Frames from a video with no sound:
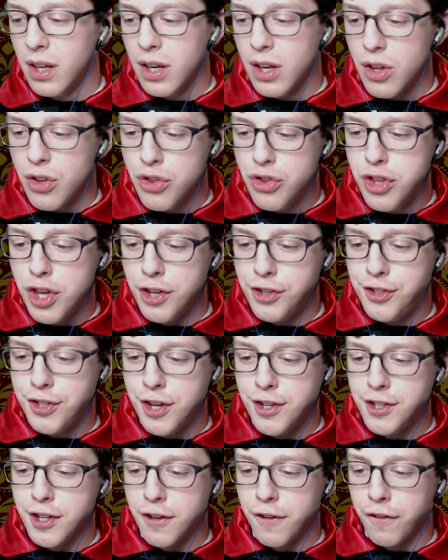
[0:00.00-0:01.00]
"This
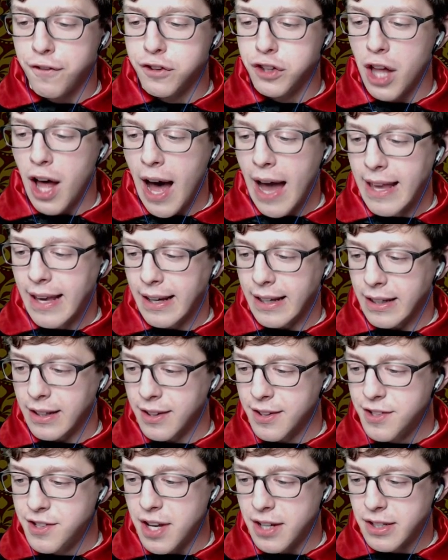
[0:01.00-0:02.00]
isn't flying,"
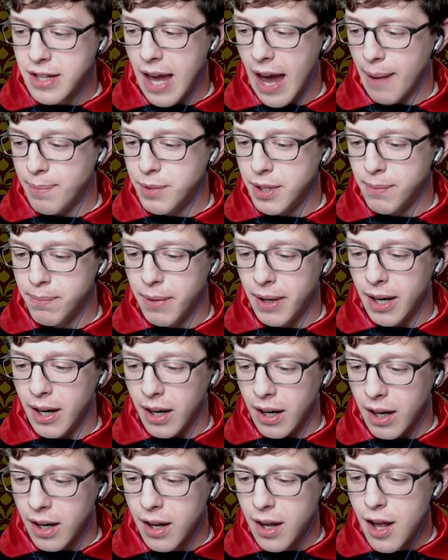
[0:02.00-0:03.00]
said Captain
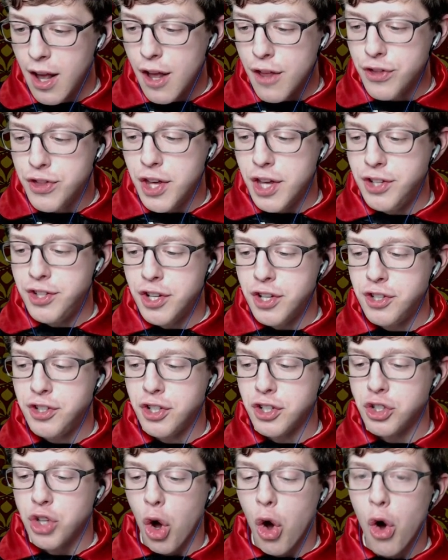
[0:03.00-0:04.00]
Bear. "This is
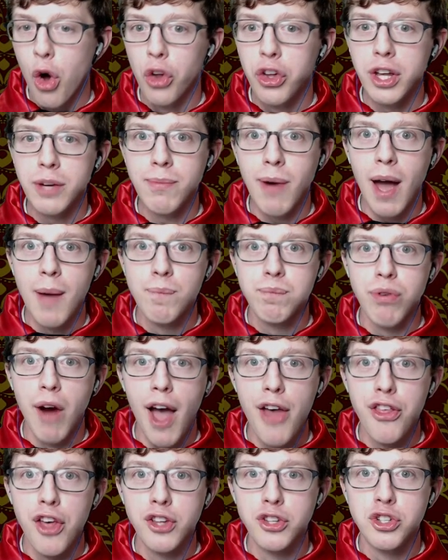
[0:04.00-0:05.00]
just holding my
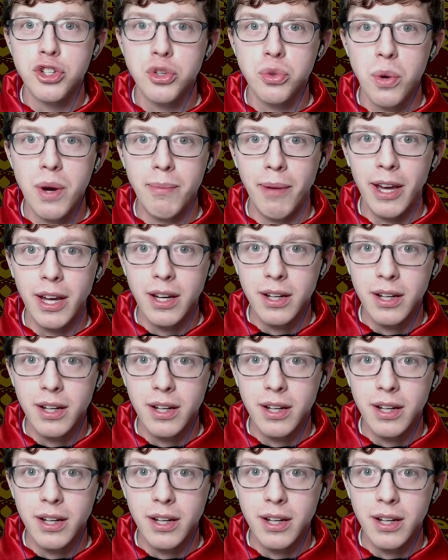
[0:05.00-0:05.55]
breath and swimming.